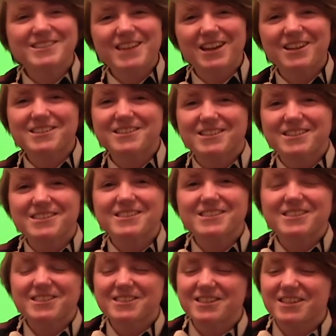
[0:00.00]
insanity
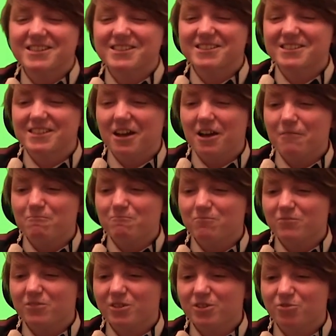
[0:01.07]
that is
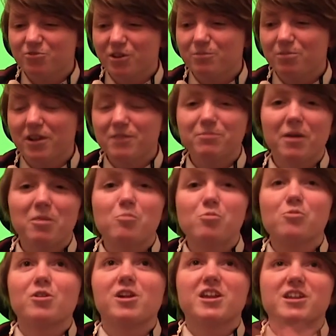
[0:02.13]
um, that is green, played by the
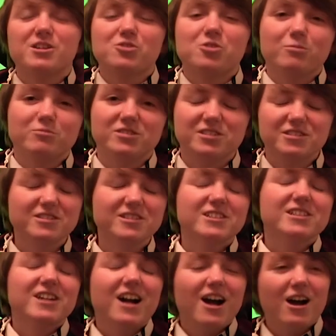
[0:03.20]
brilliant Tom Steele,
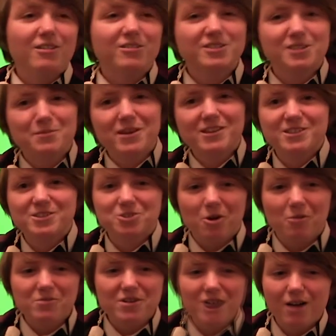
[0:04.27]
uh, does an amazing
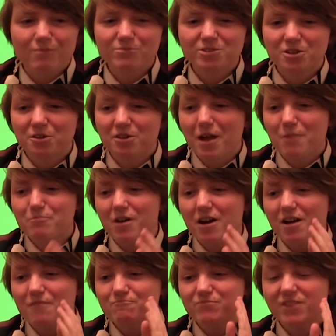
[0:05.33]
job. Um, so yeah,
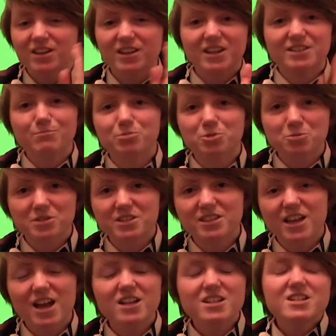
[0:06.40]
my um, Nick Nack's in between
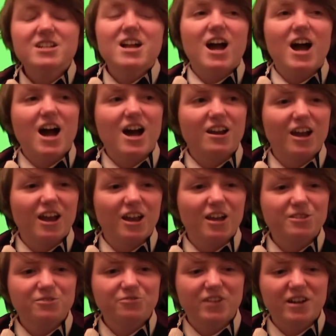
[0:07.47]
there, and I
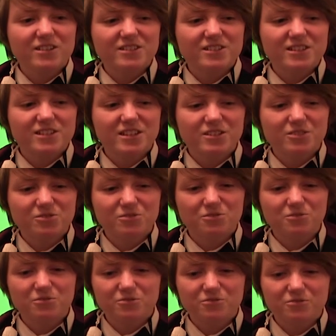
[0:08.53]
like the fact that he
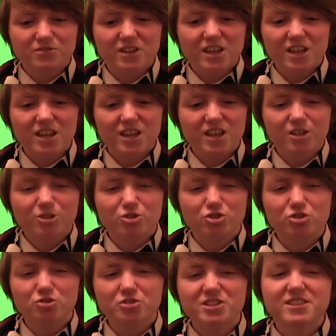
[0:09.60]
sort of he
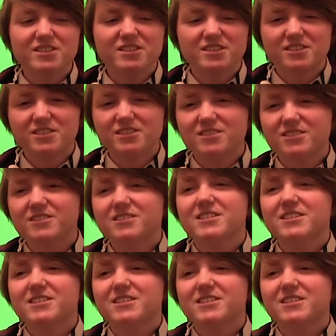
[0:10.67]
enjoys